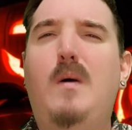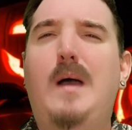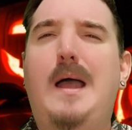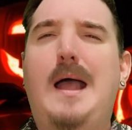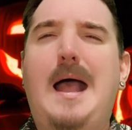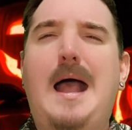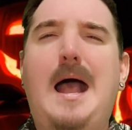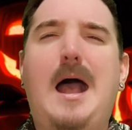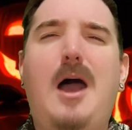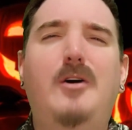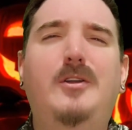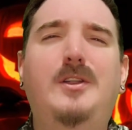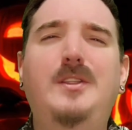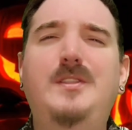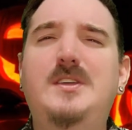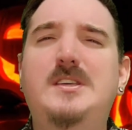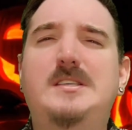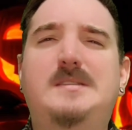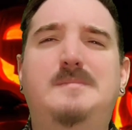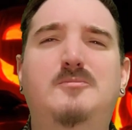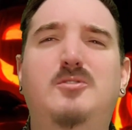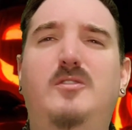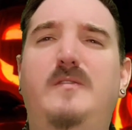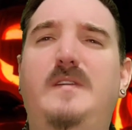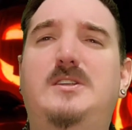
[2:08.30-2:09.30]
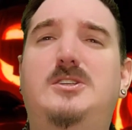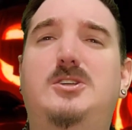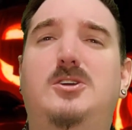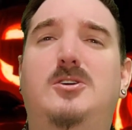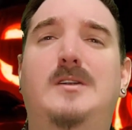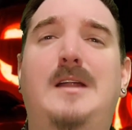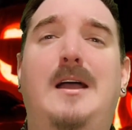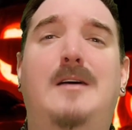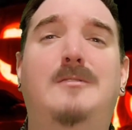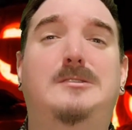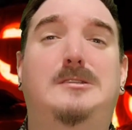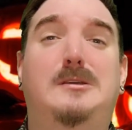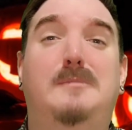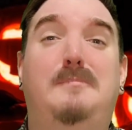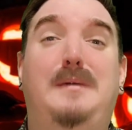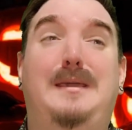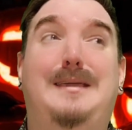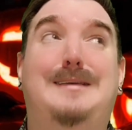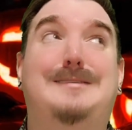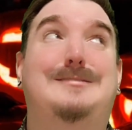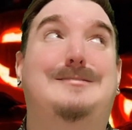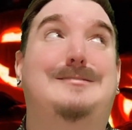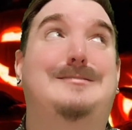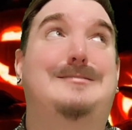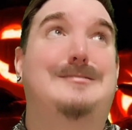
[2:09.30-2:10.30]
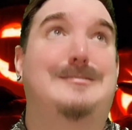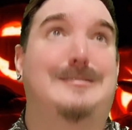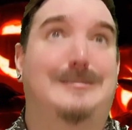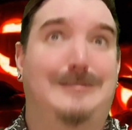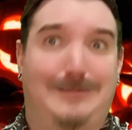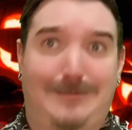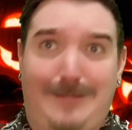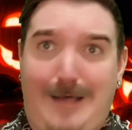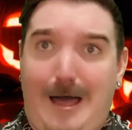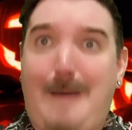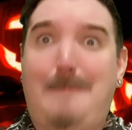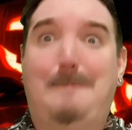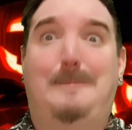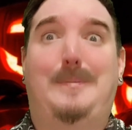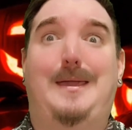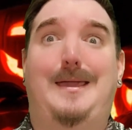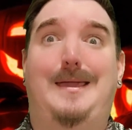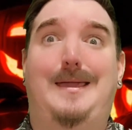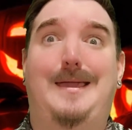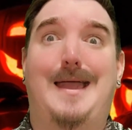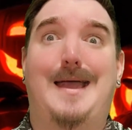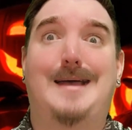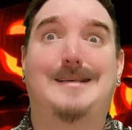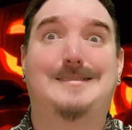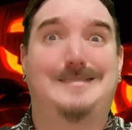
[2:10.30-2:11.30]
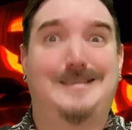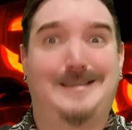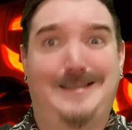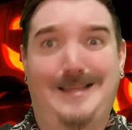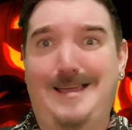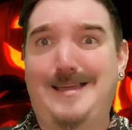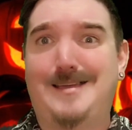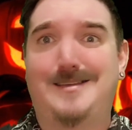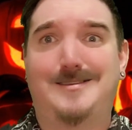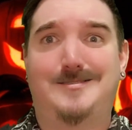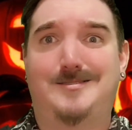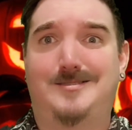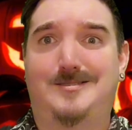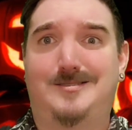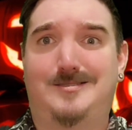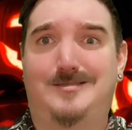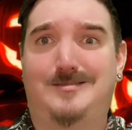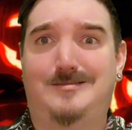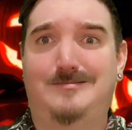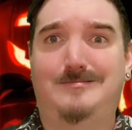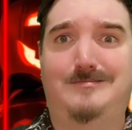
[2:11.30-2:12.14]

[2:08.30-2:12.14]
how did this movie turn out to be as sloppy as it is?